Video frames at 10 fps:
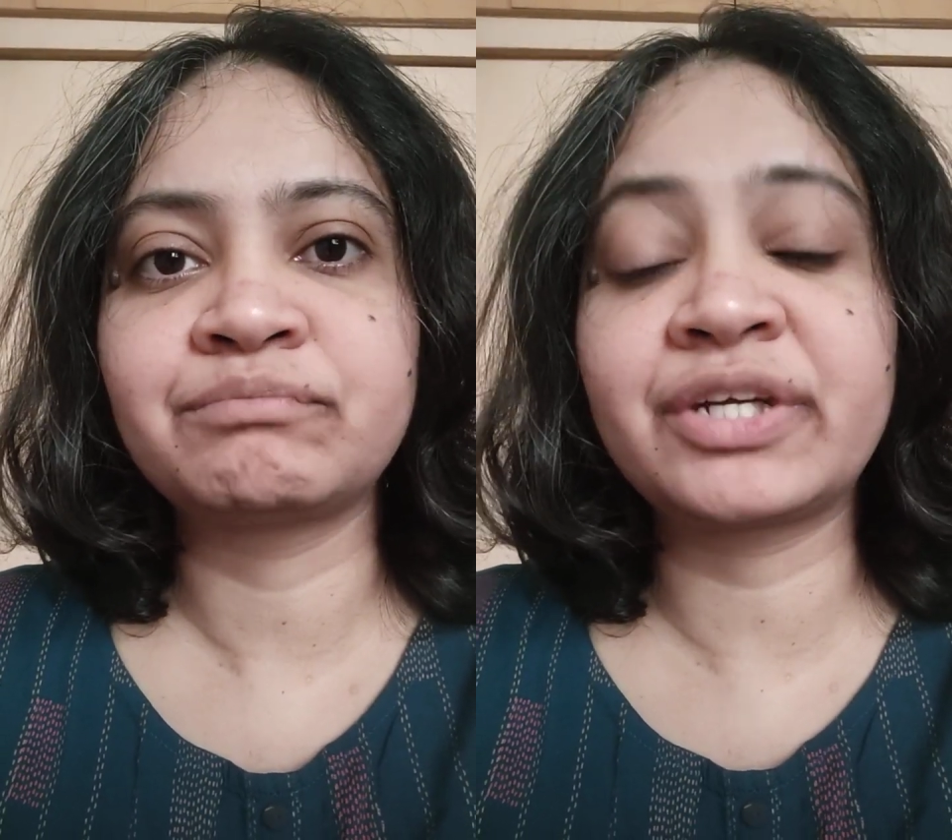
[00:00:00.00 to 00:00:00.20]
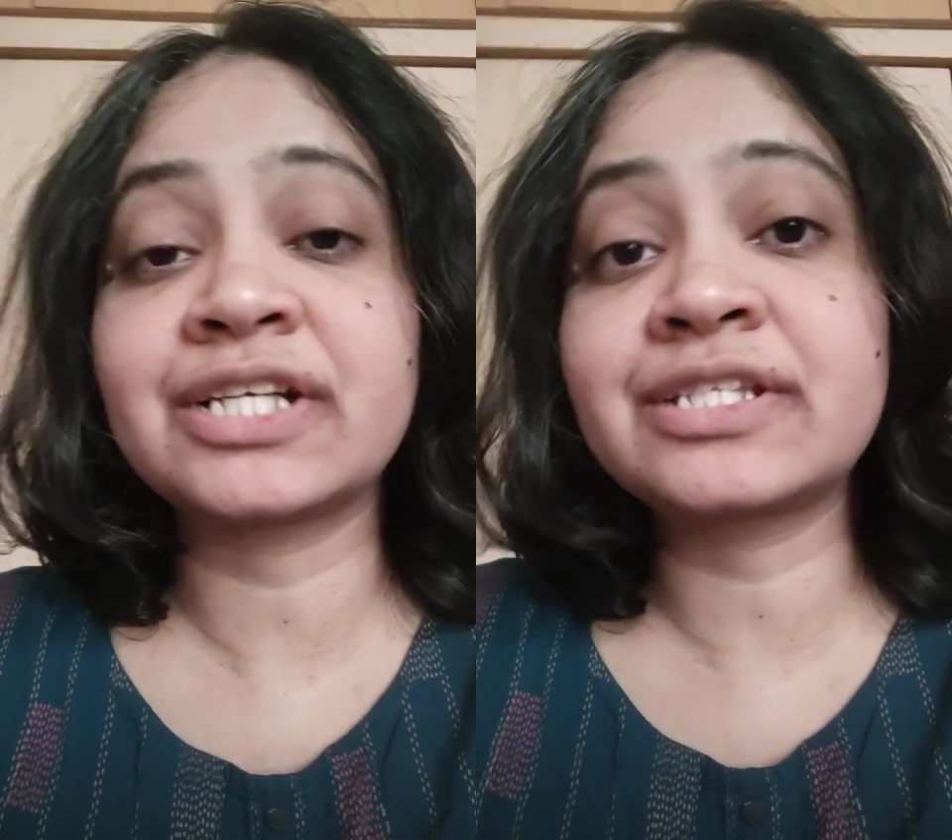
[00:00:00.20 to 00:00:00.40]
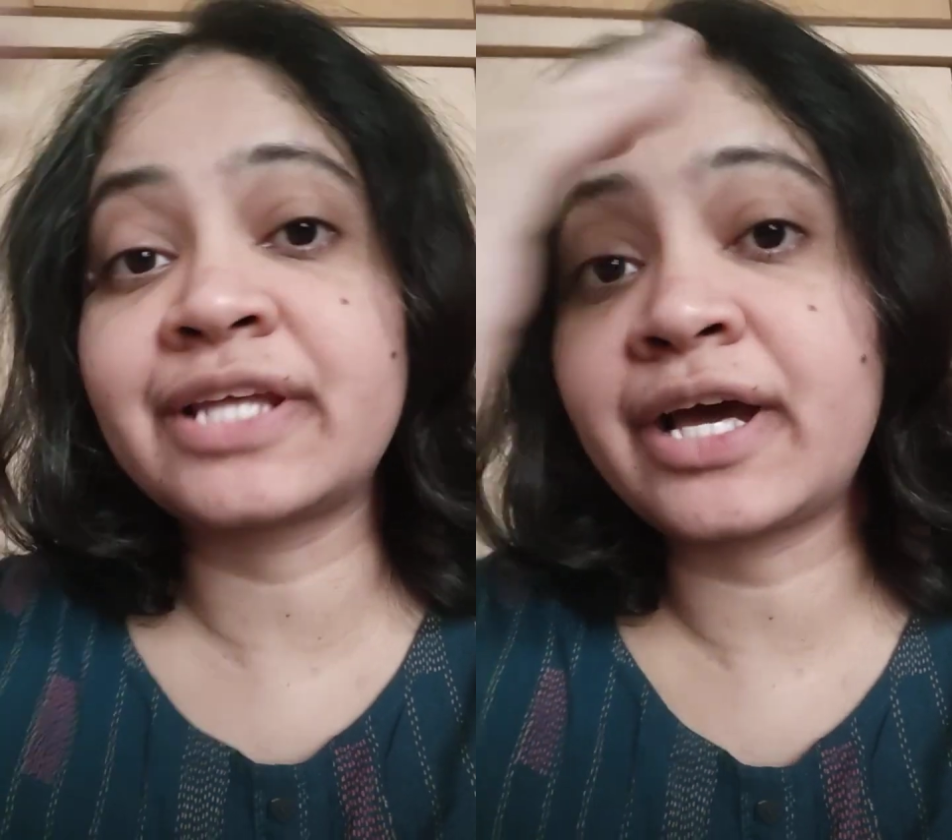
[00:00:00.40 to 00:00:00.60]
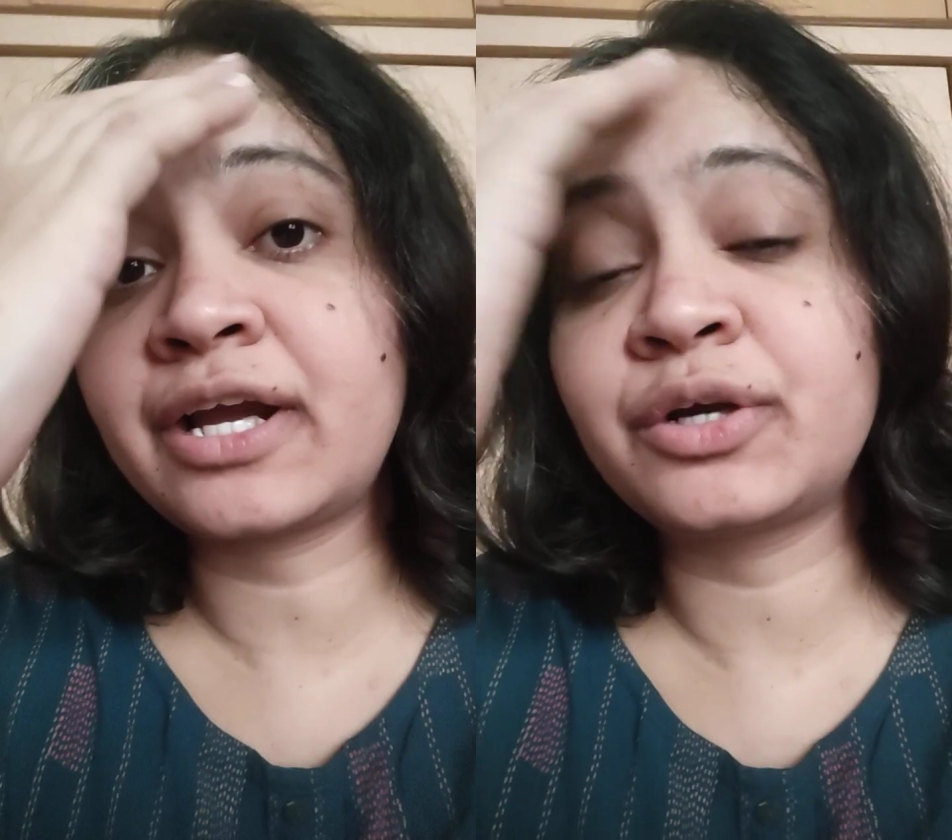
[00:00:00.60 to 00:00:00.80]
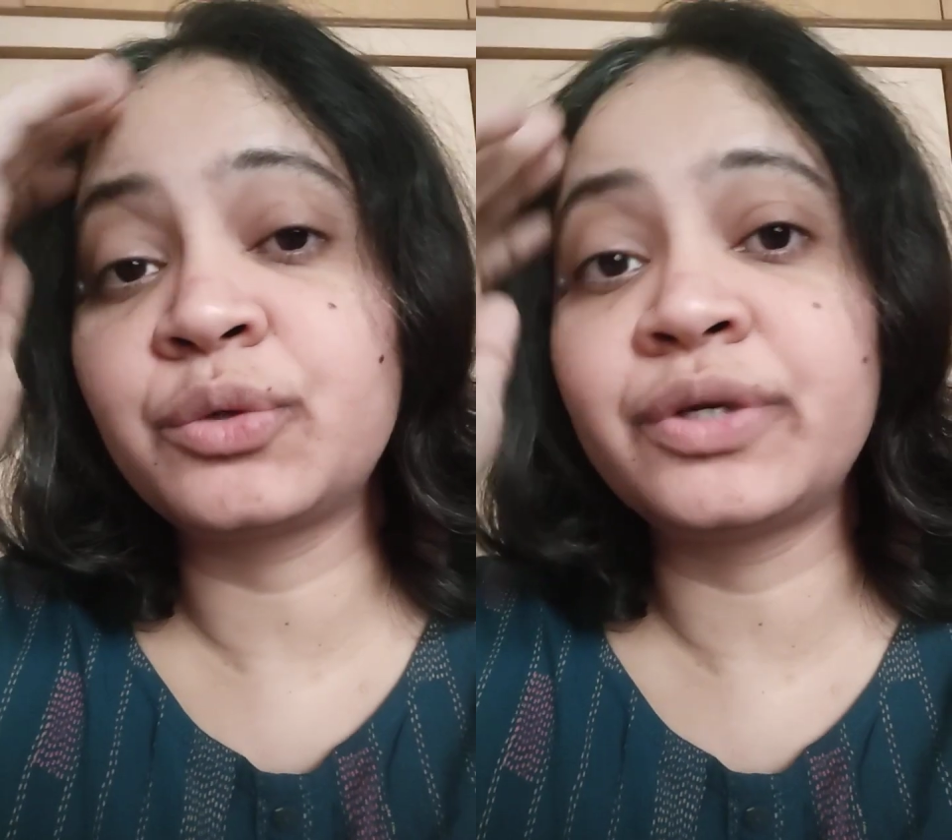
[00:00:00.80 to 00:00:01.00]
because they
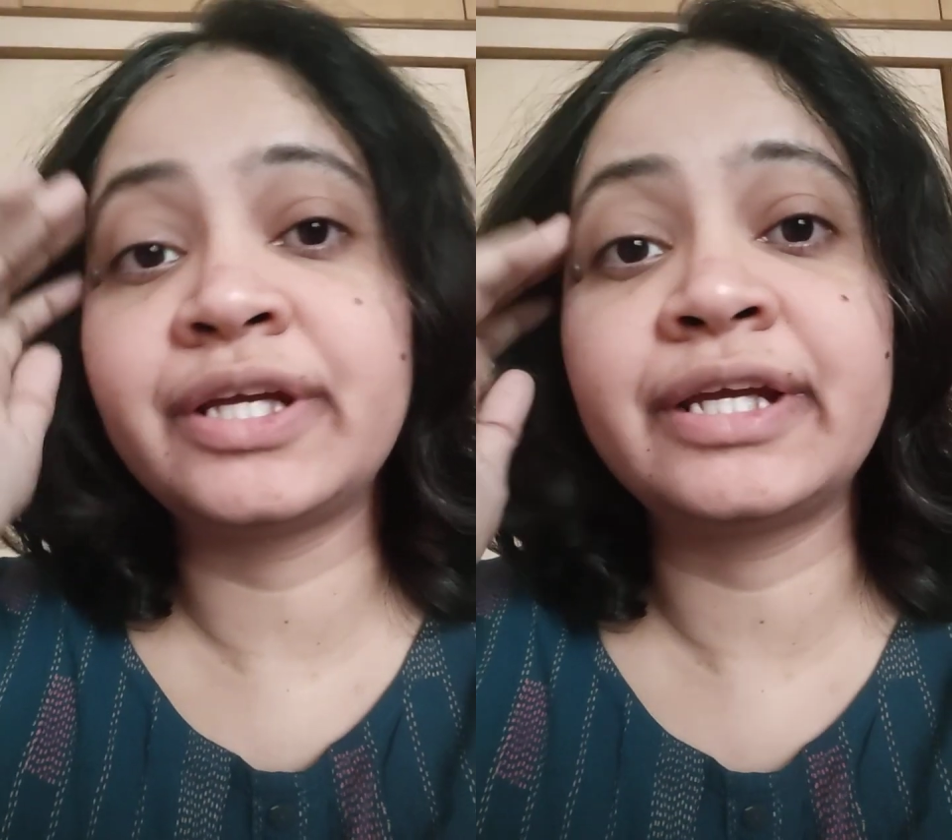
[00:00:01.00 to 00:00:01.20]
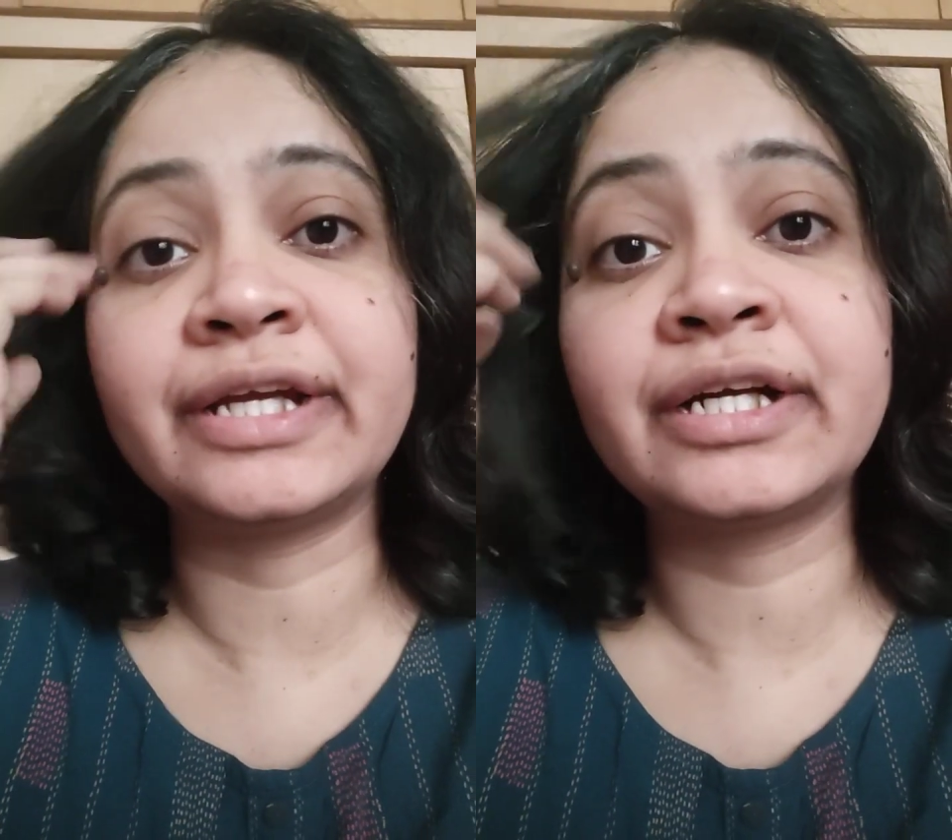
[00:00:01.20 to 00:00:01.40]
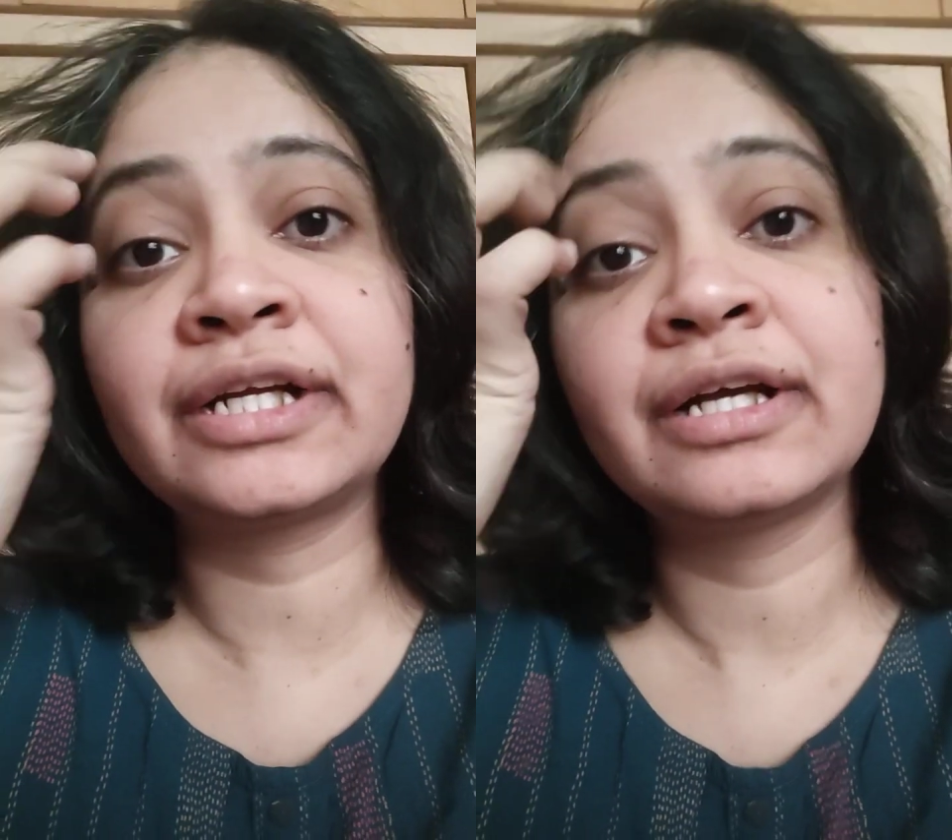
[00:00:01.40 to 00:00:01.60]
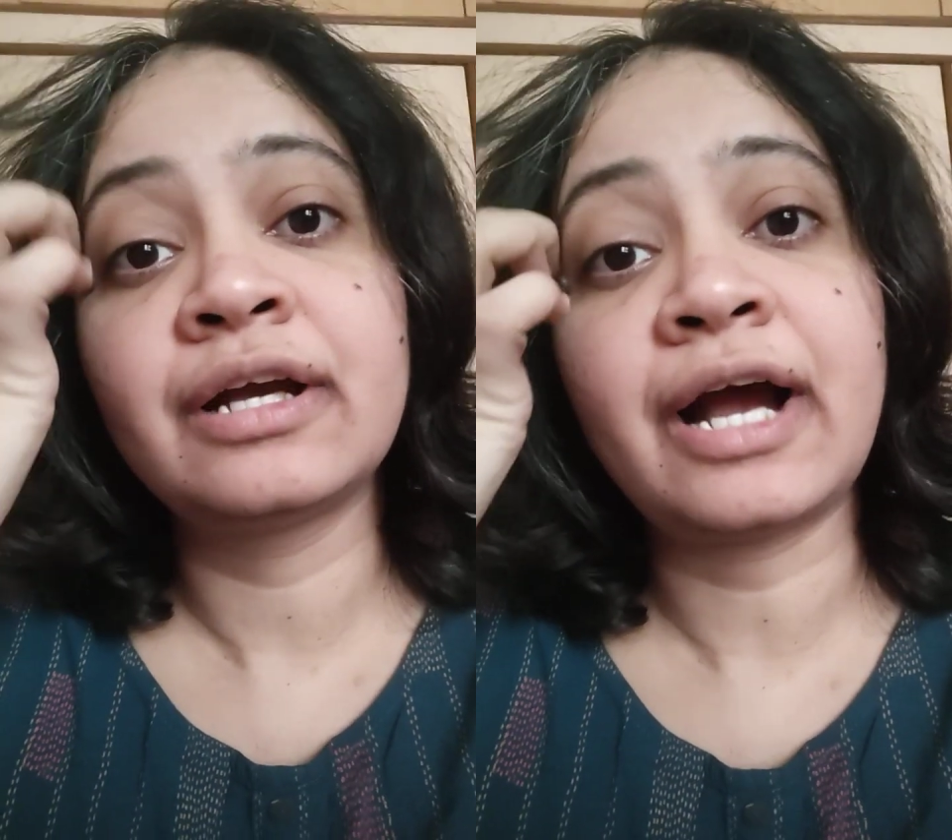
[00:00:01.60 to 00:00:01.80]
are doing it